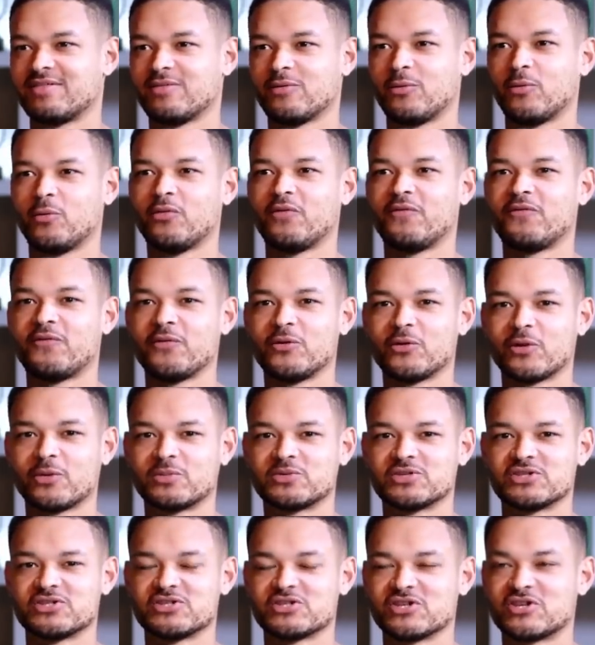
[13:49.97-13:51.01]
all the food
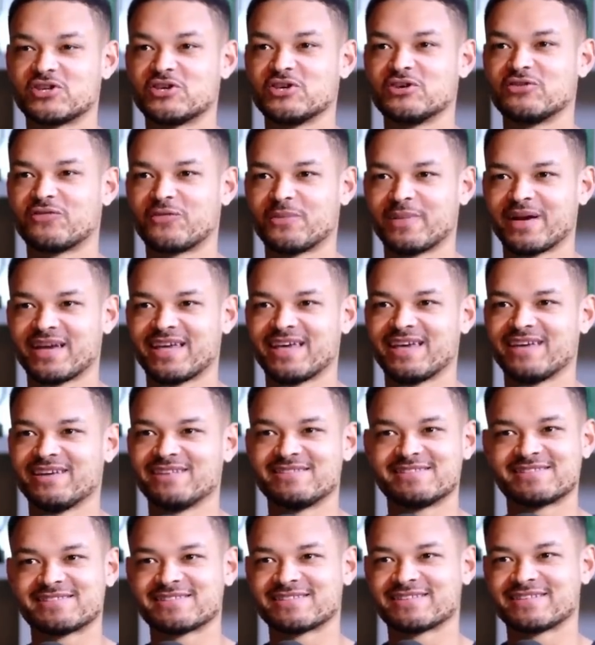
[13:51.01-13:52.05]
options are good for my
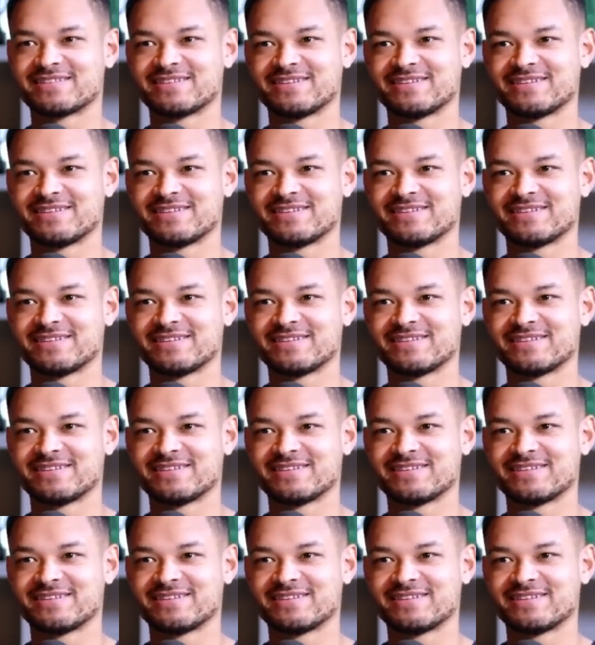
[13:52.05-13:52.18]
kids,